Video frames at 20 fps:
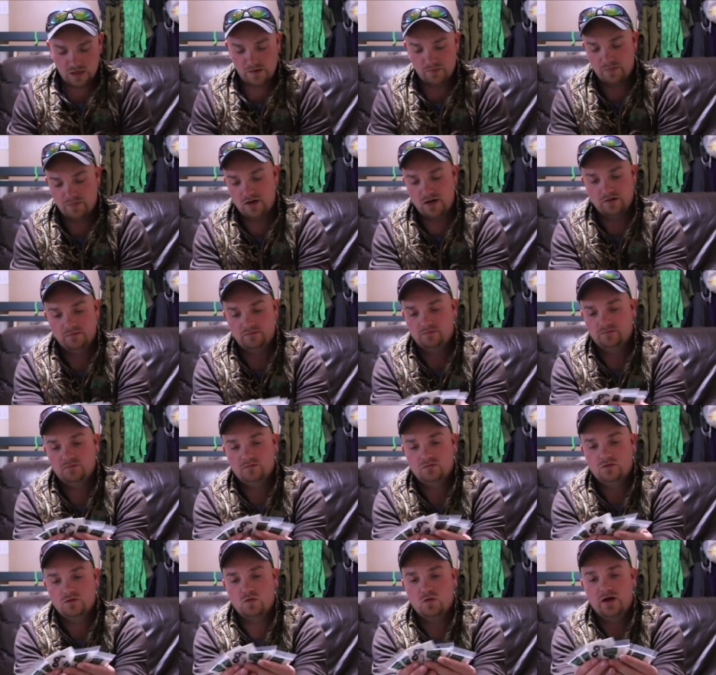bought
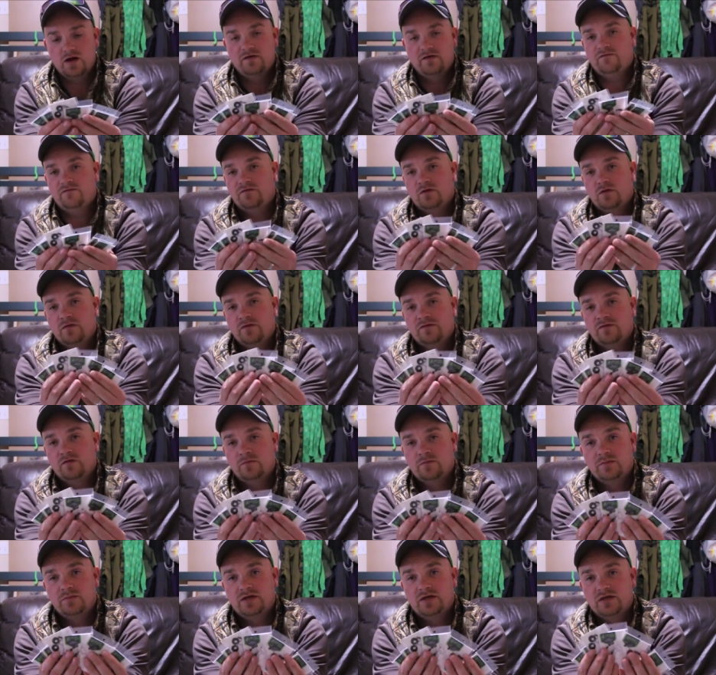quite a few of
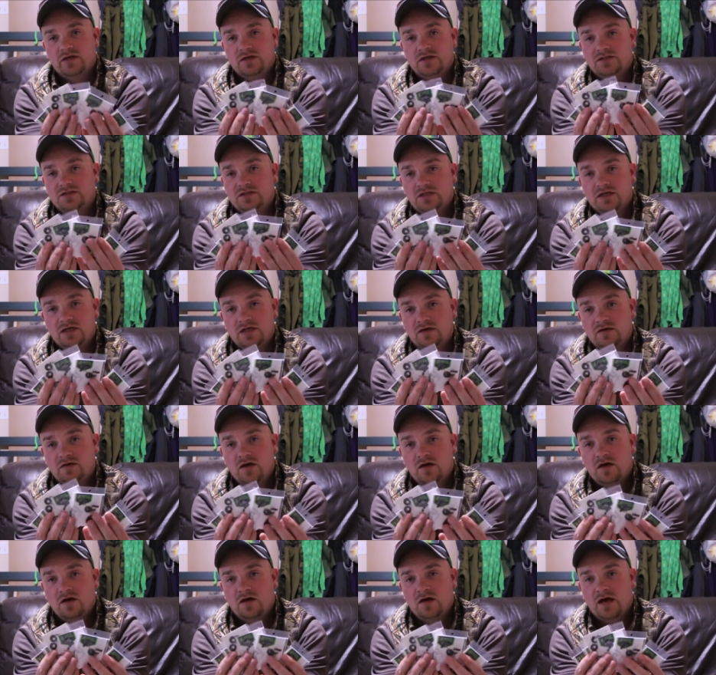them because
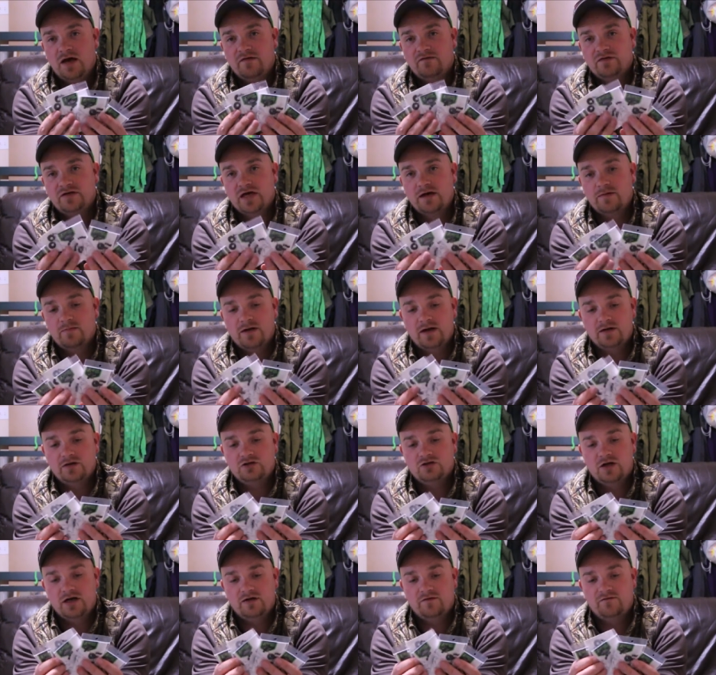every time I
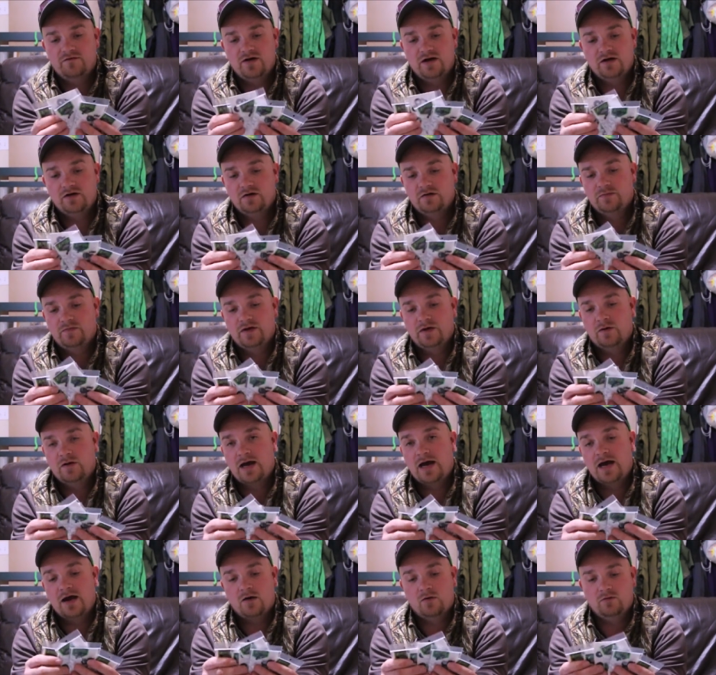tried to find them, they were
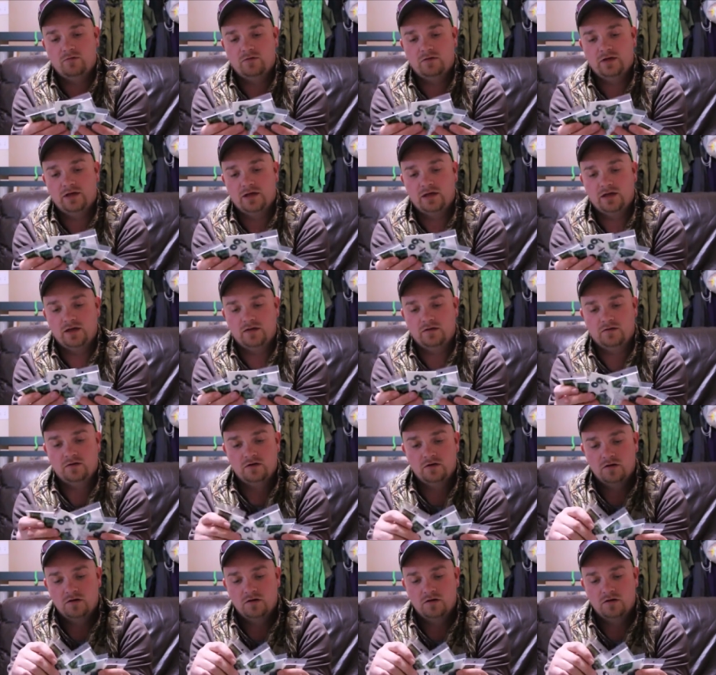out. And